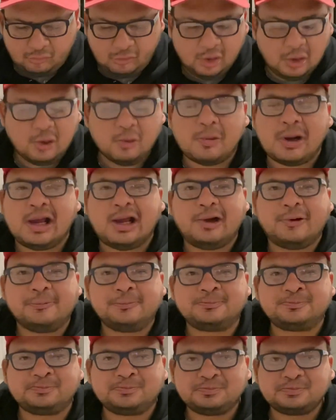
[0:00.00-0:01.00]
Oh
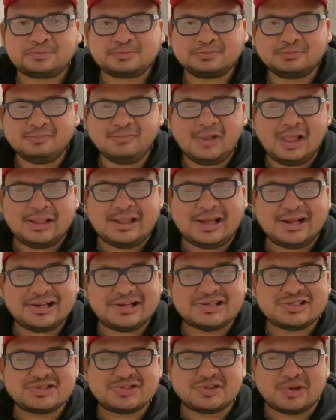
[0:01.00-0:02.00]
wow, that
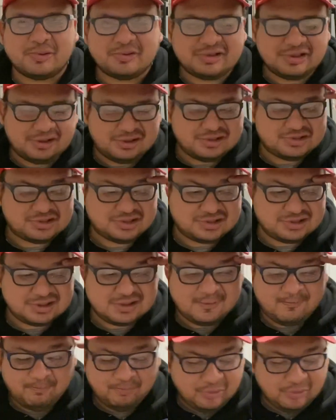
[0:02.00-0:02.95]
is so delicious.